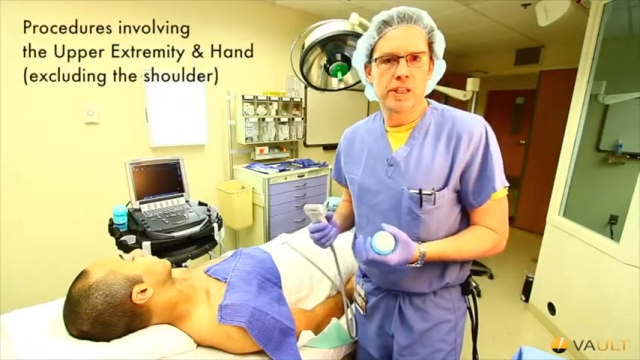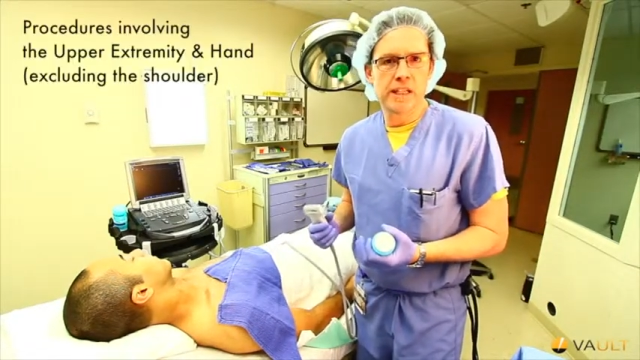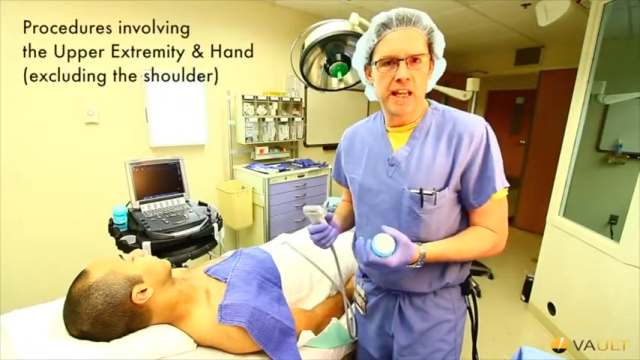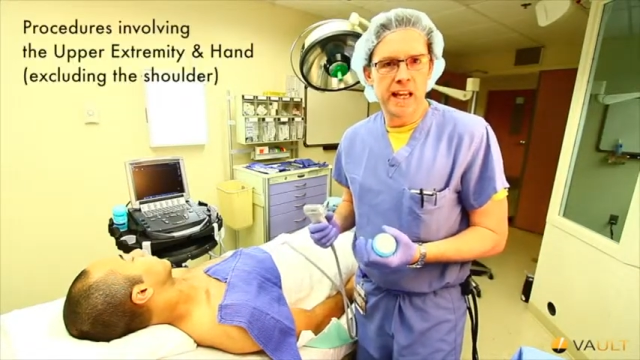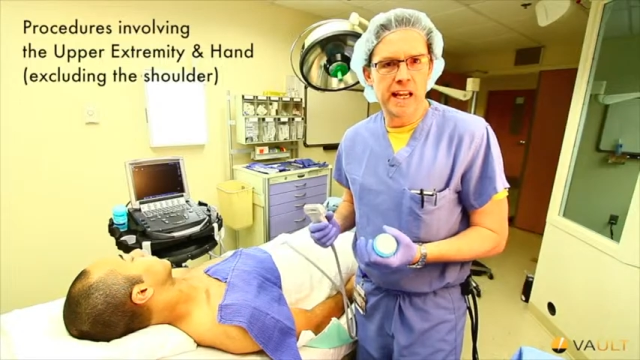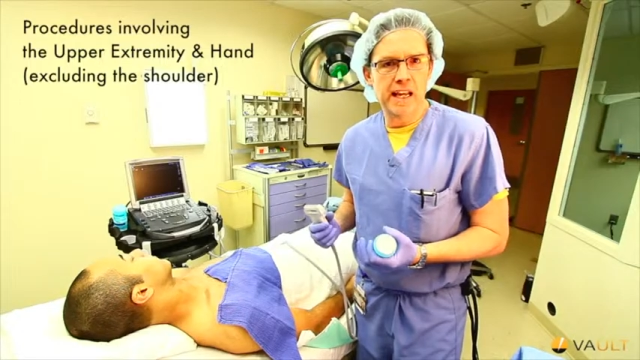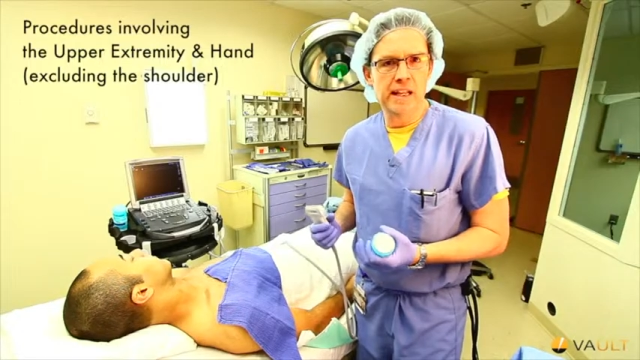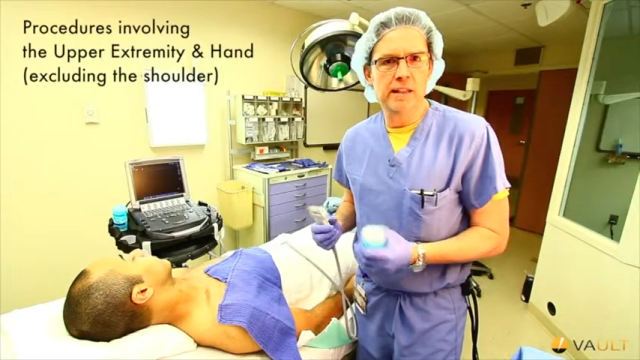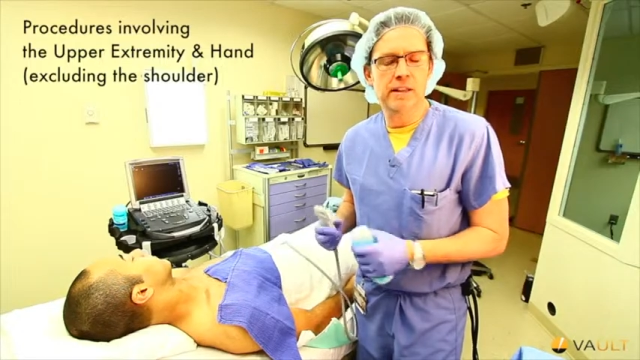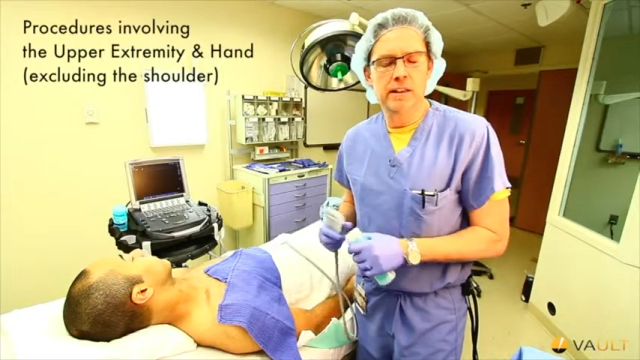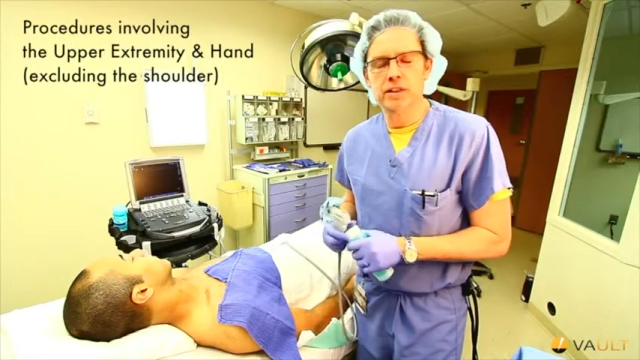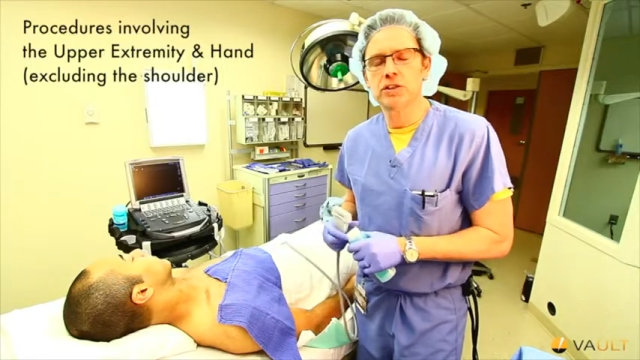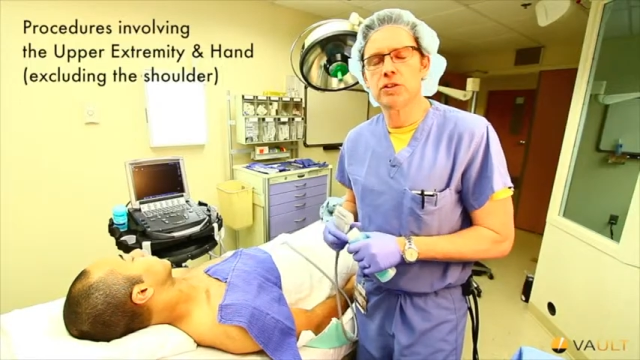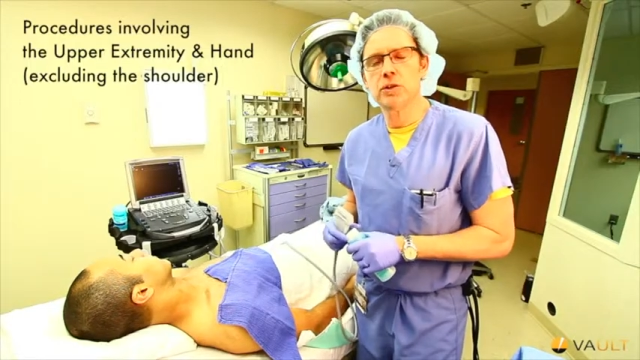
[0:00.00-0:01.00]
and hand,
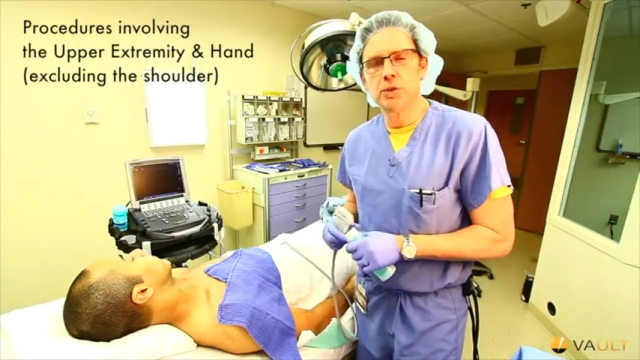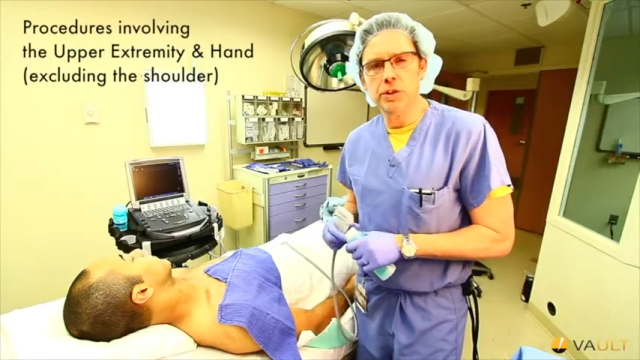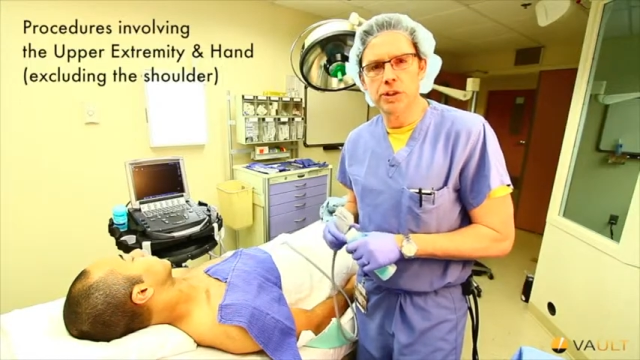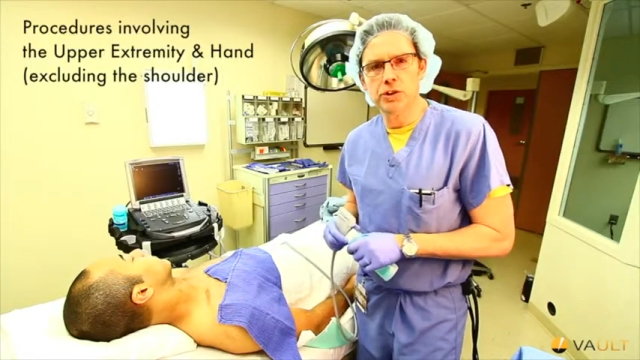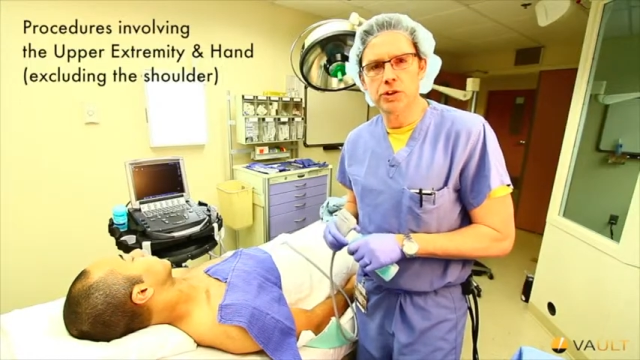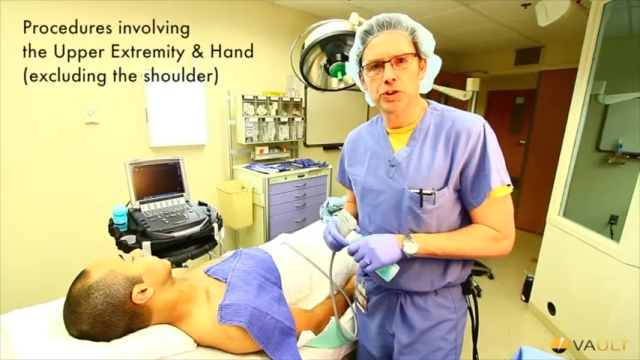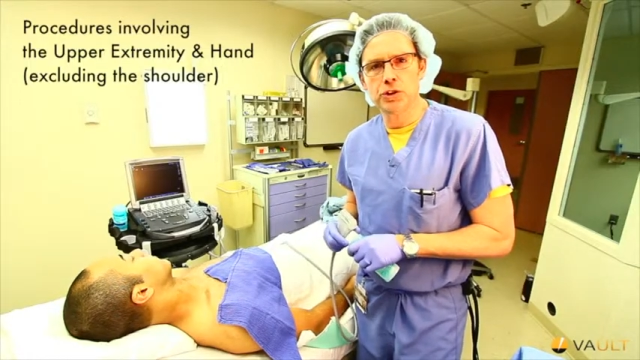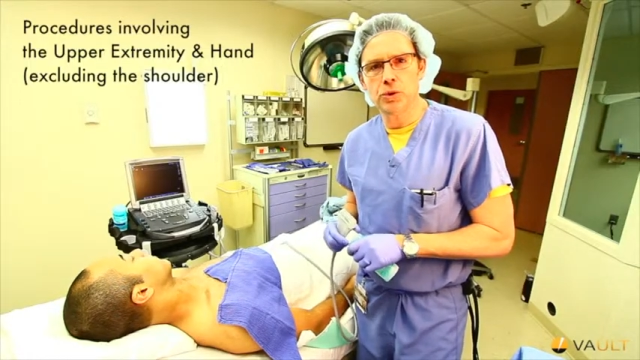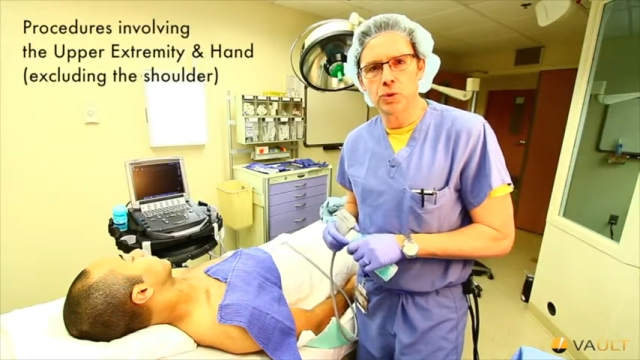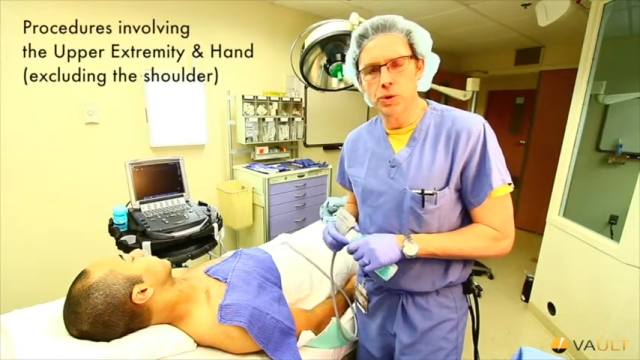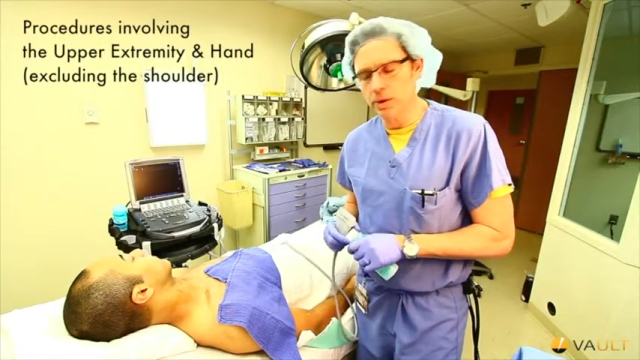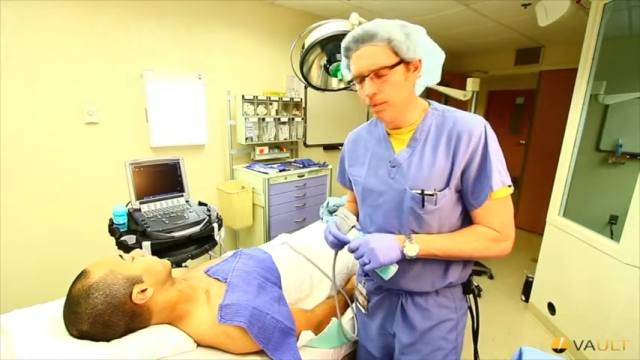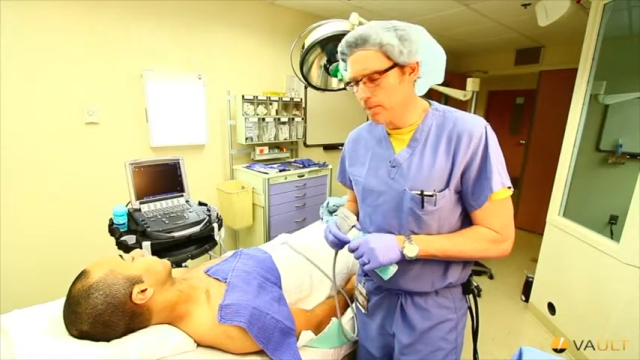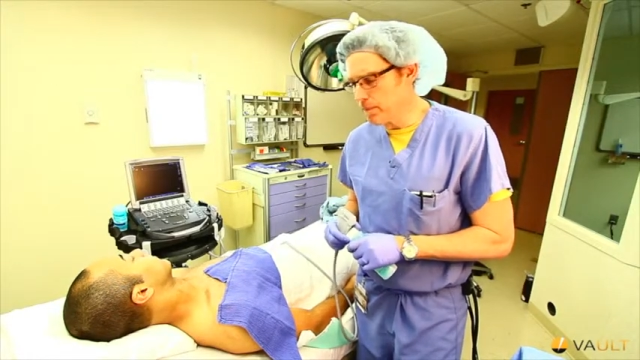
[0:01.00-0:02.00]
excluding the
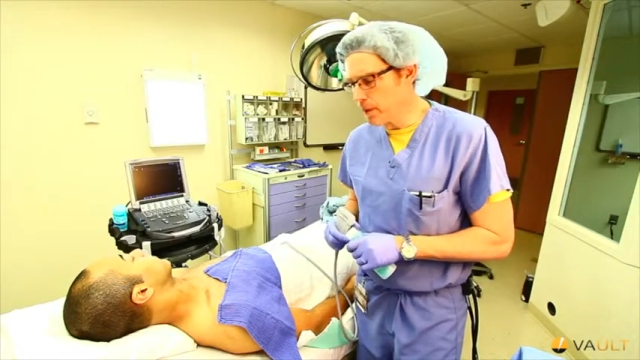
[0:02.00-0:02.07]
shoulder.